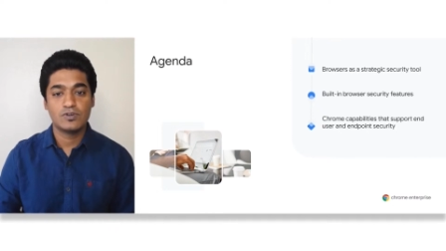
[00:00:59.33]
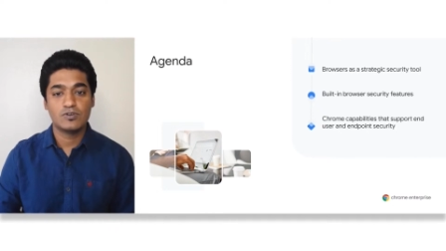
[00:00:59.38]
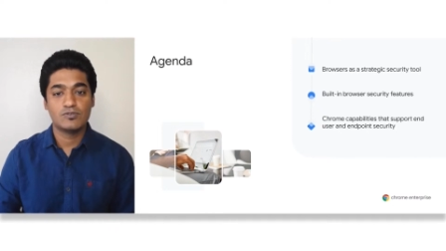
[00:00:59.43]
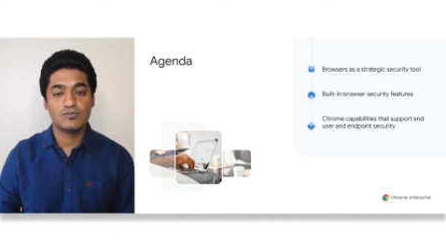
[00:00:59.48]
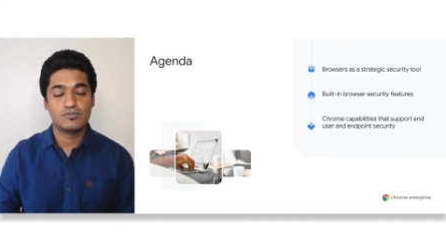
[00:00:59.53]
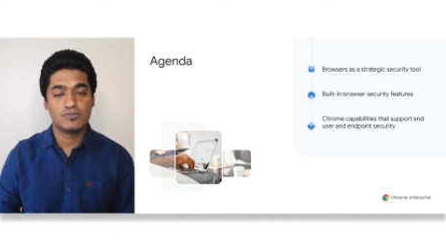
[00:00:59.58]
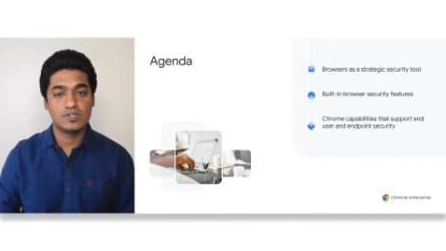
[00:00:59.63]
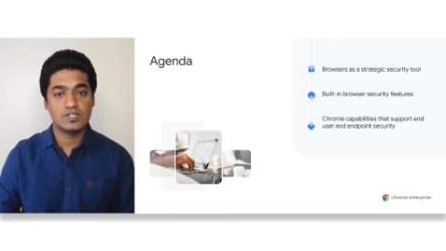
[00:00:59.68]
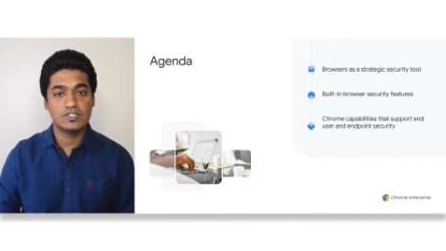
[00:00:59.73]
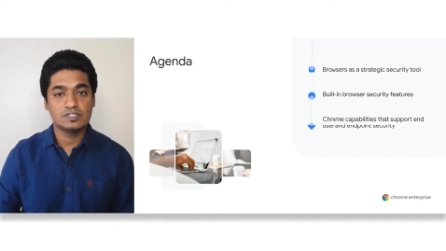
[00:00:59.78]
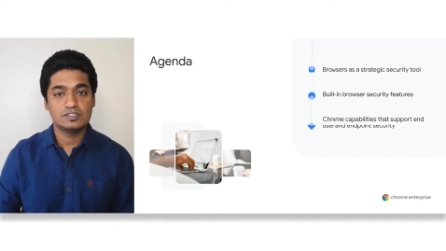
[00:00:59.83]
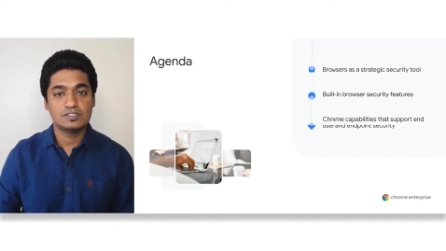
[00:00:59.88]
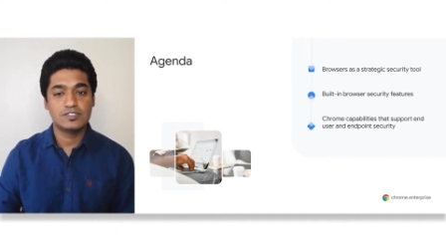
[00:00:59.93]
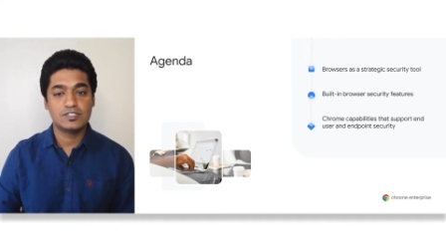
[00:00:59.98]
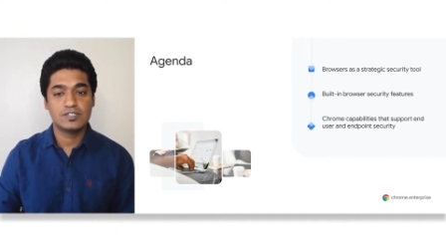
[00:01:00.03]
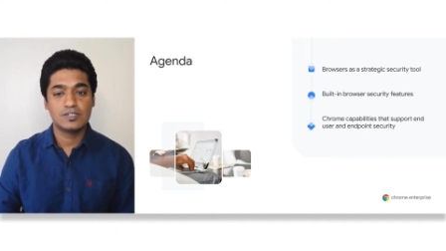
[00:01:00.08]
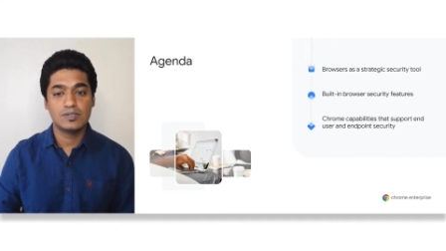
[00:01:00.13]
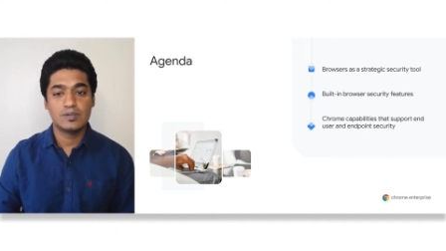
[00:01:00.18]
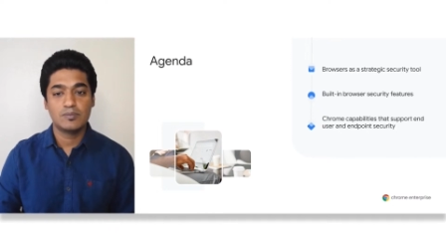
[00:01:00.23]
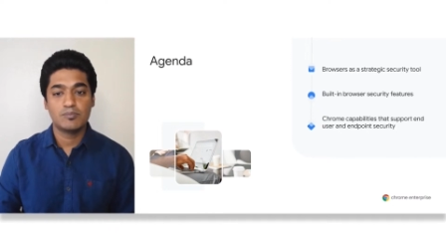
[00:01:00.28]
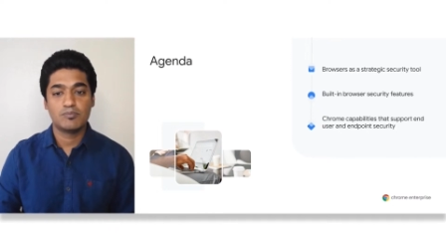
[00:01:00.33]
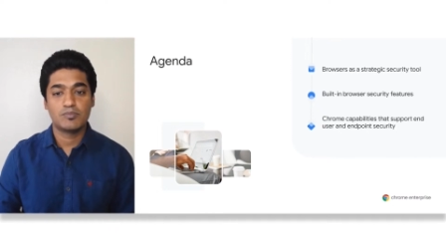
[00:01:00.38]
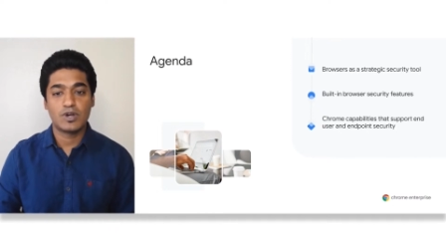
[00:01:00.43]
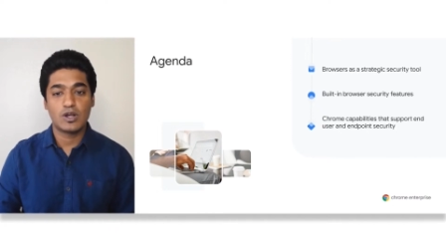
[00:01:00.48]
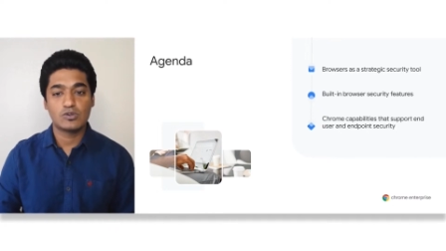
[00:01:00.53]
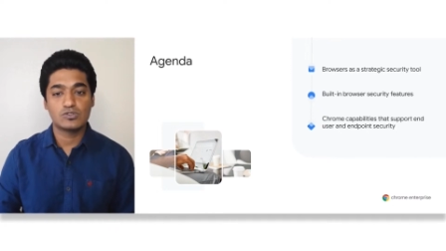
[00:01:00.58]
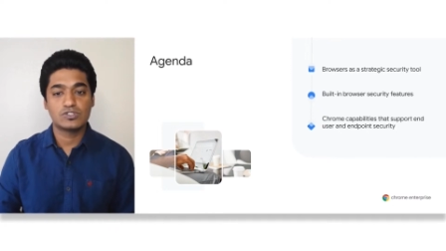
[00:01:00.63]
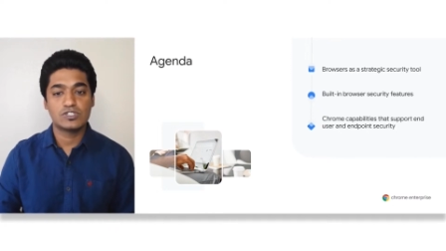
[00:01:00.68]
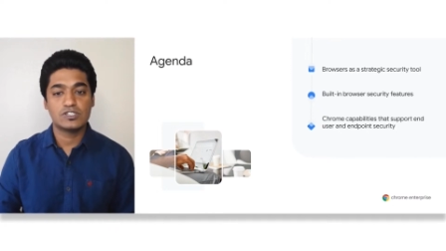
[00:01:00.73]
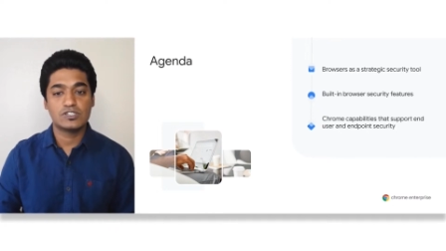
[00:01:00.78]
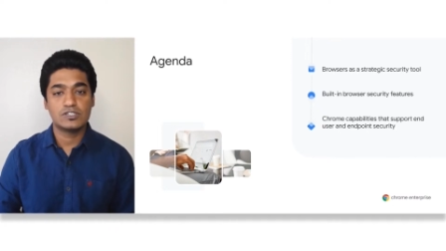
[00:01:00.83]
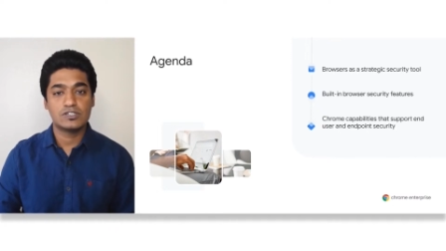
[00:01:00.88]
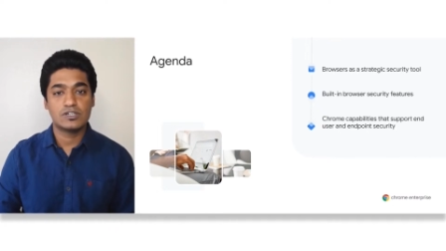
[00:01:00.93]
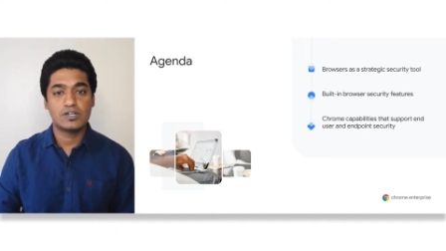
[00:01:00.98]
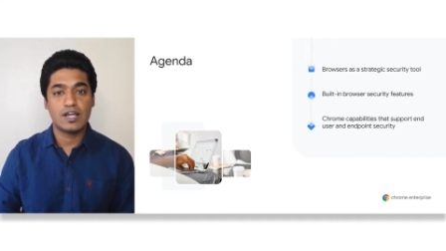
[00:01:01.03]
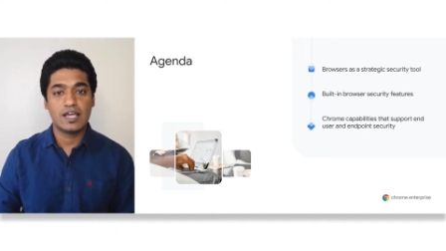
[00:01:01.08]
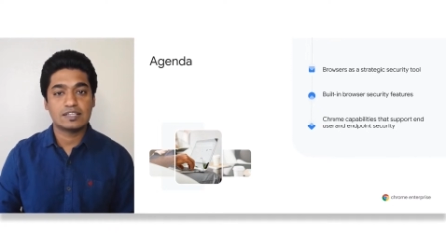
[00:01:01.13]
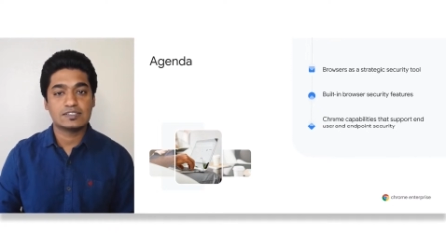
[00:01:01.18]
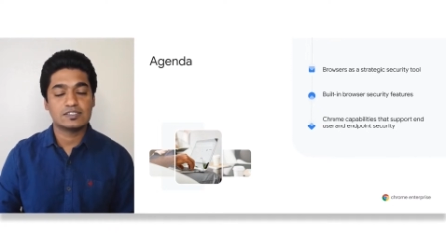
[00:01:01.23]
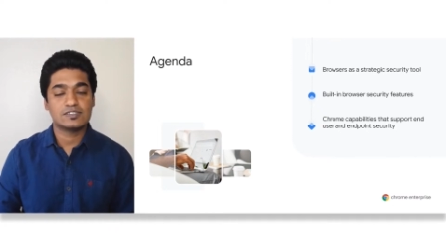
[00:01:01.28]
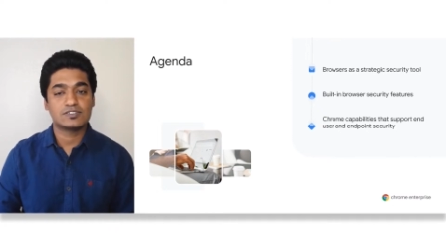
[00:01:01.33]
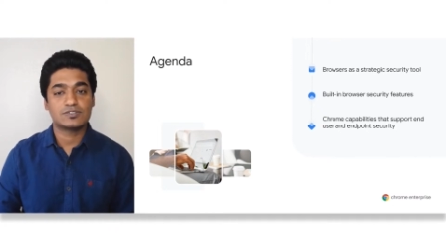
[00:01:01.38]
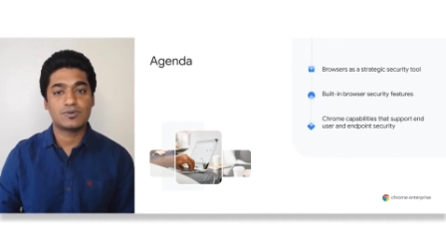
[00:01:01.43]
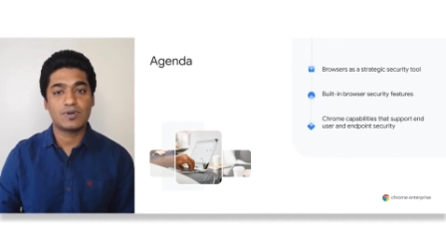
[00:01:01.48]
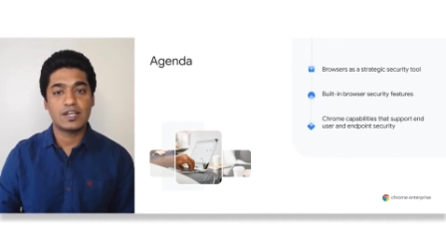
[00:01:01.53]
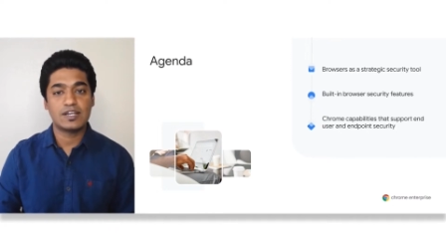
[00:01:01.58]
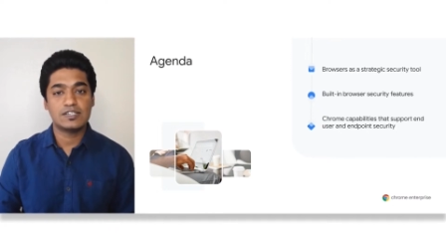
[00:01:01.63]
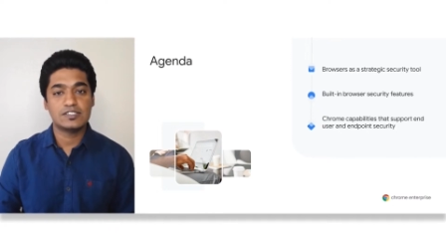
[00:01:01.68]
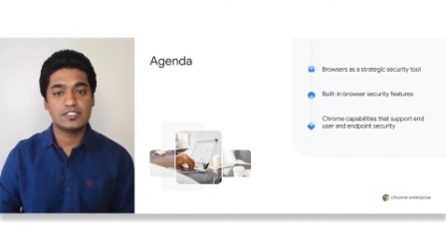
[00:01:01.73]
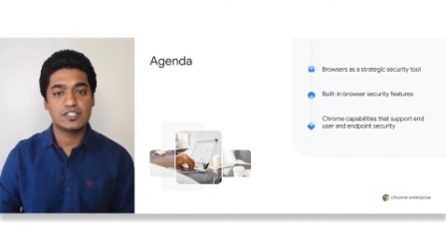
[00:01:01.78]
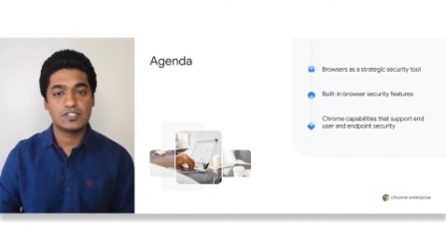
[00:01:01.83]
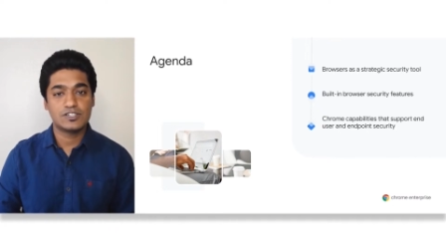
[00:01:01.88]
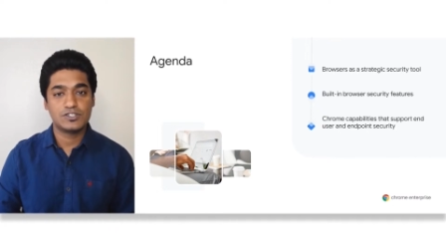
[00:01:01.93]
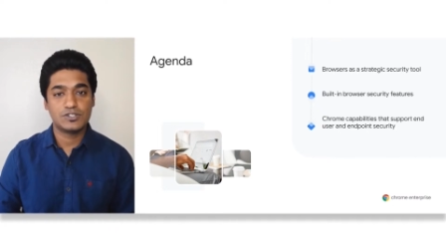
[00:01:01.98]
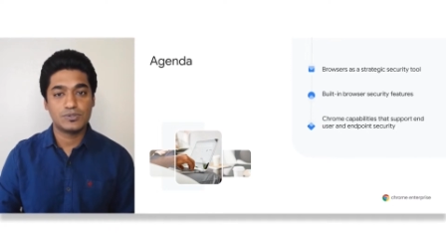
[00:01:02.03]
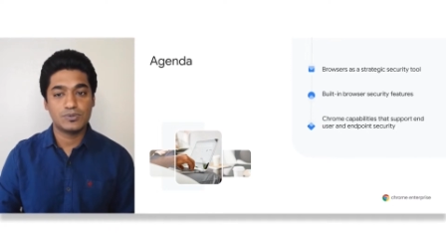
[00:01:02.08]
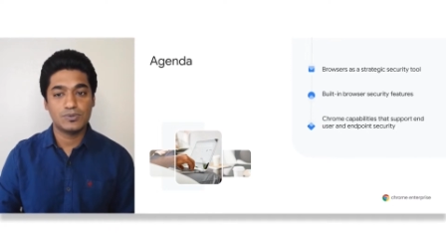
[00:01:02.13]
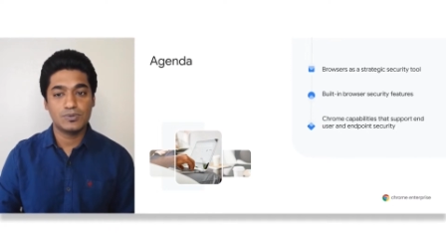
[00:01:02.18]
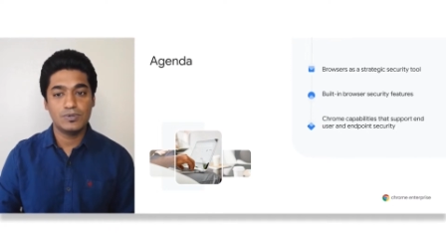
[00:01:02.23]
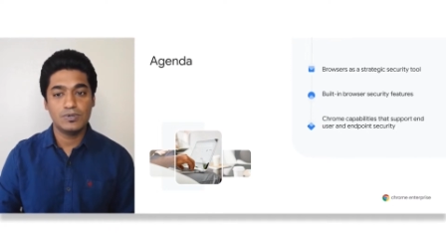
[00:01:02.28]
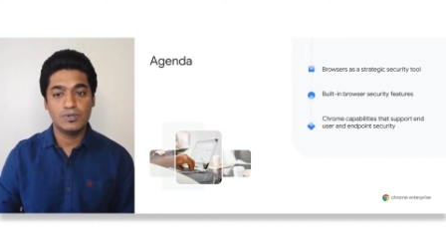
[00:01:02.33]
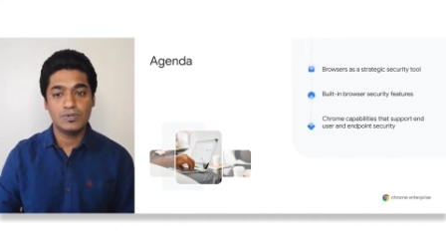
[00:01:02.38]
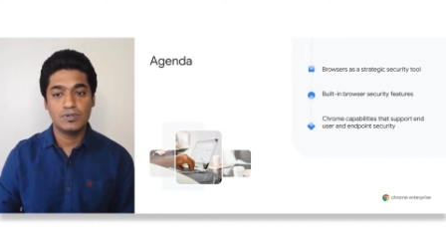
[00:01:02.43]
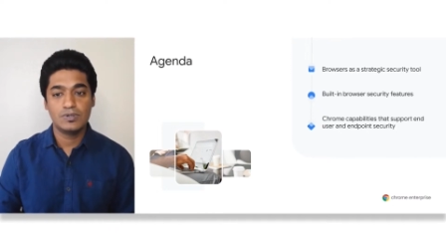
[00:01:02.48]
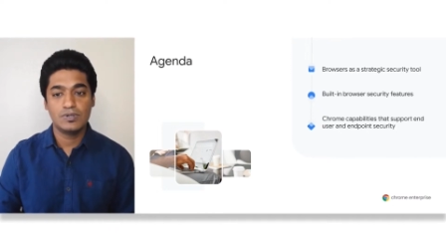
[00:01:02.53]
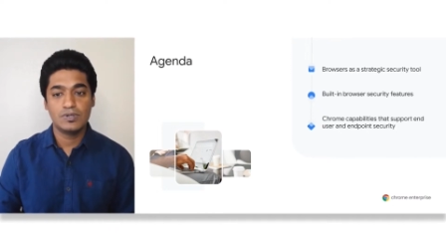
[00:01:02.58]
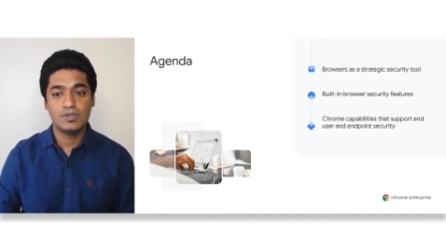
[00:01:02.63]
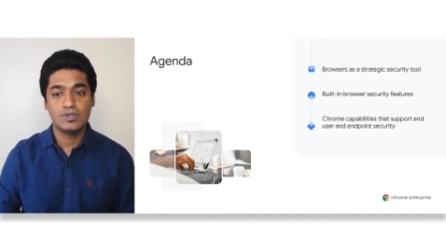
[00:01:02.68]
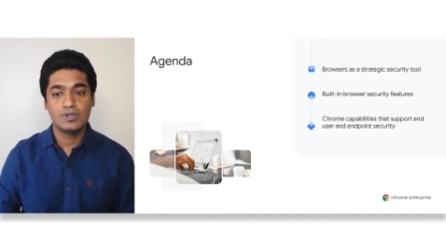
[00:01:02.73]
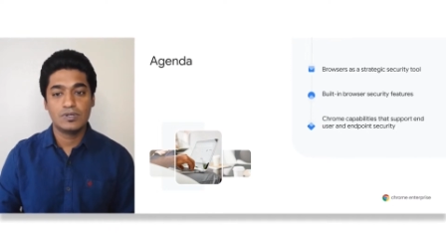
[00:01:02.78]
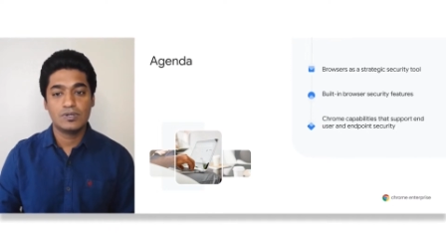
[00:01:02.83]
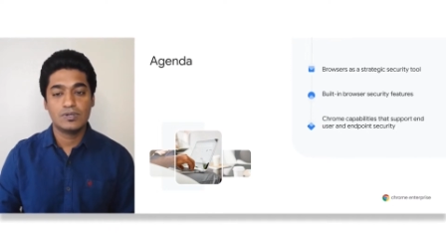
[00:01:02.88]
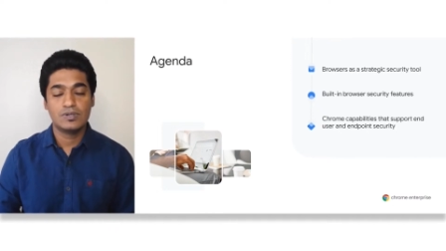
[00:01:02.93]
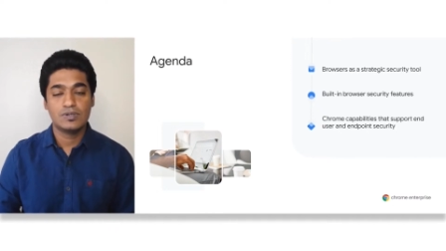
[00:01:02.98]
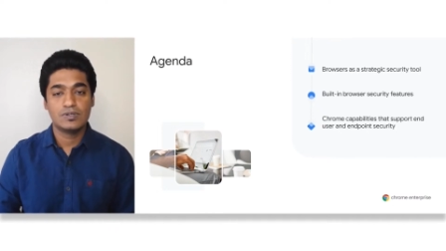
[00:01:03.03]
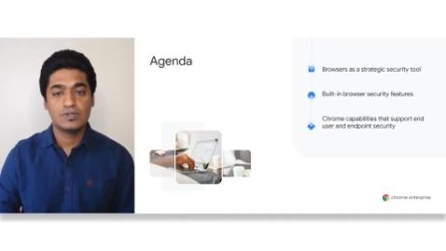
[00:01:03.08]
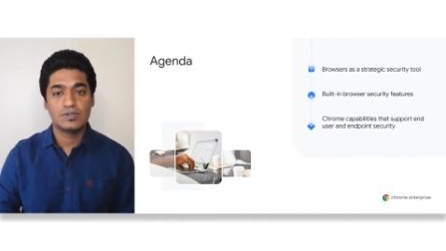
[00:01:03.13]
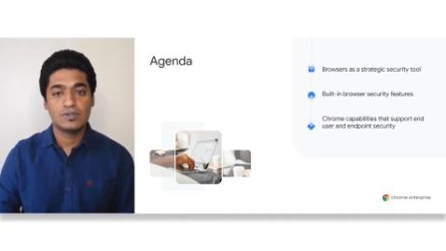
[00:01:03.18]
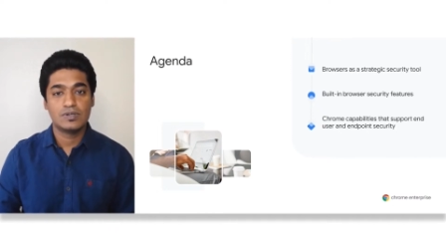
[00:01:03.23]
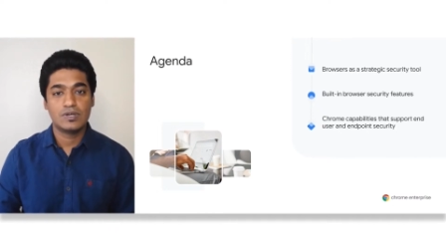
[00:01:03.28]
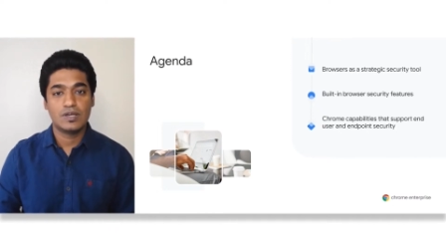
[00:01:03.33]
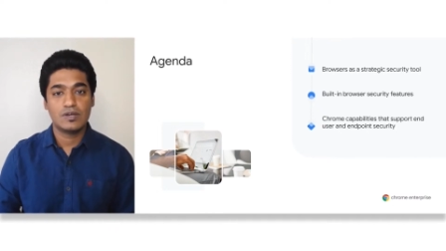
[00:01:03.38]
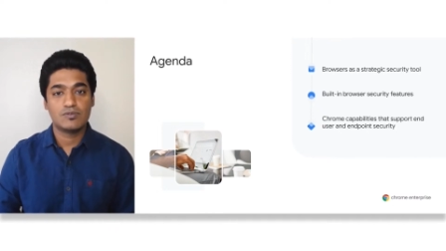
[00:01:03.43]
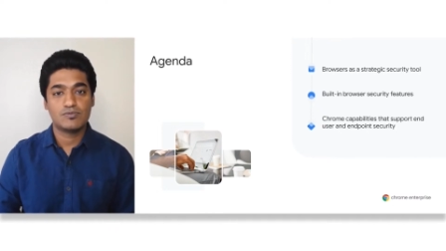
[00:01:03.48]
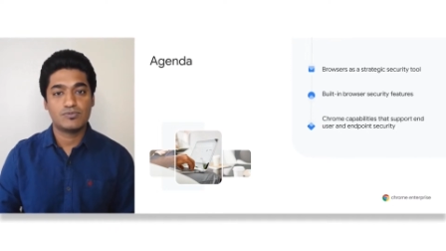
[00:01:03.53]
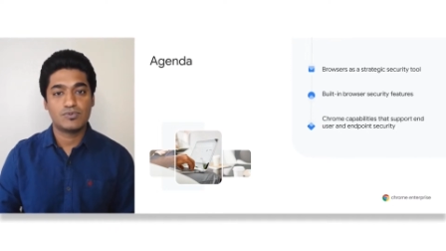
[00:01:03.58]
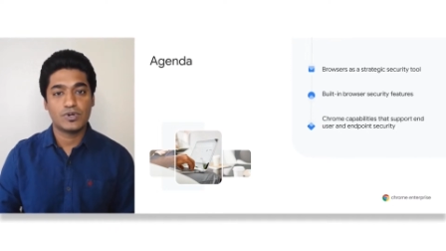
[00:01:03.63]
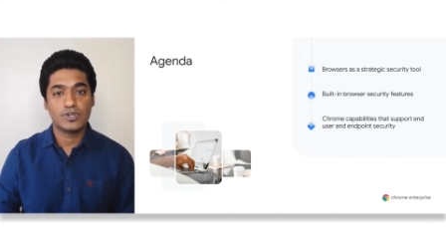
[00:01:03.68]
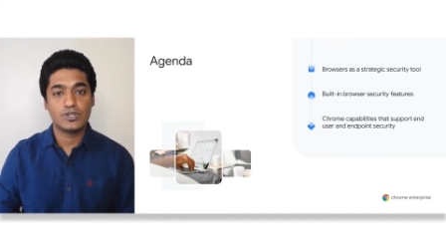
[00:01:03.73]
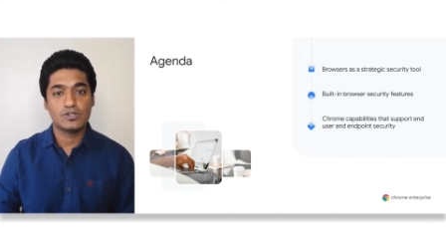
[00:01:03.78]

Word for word: First, browser as a strategic tool for your